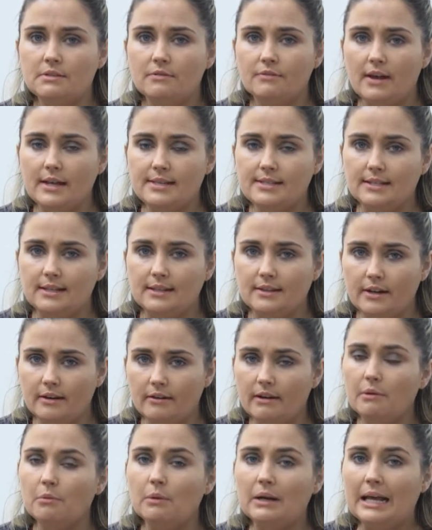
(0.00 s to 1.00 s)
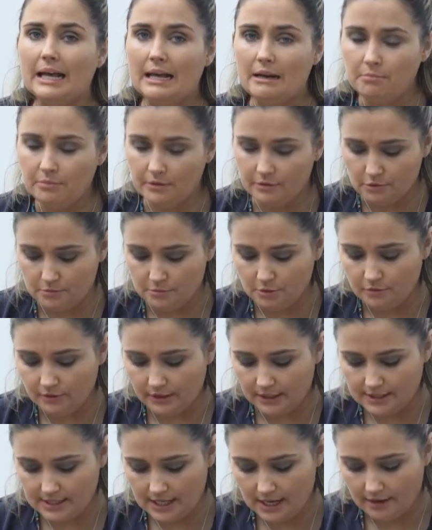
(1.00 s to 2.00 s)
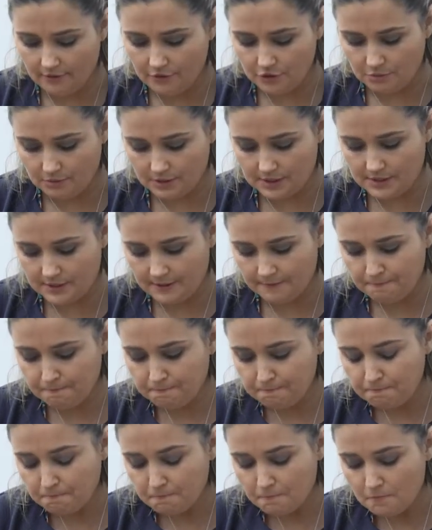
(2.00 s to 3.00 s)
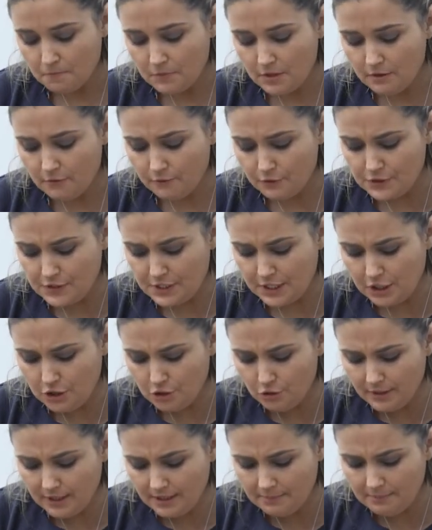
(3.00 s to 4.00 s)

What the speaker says: of Vaseline there, it will help with removing it afterwards. For securing the